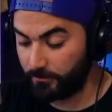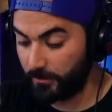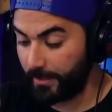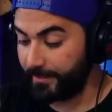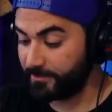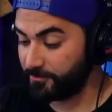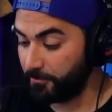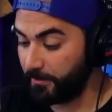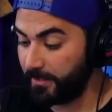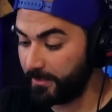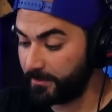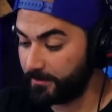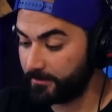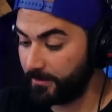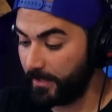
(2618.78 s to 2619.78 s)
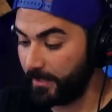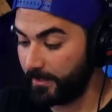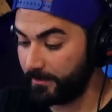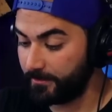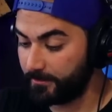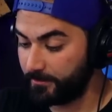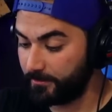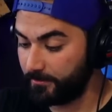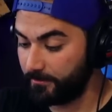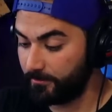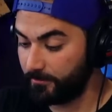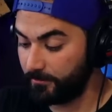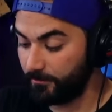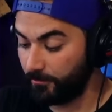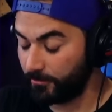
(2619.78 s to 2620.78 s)
last week that
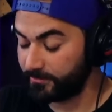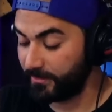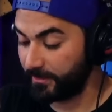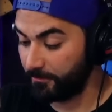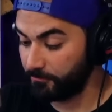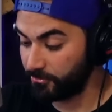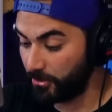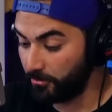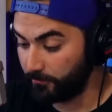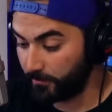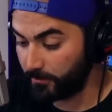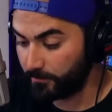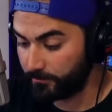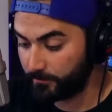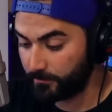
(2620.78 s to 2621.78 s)
it looks like it was over.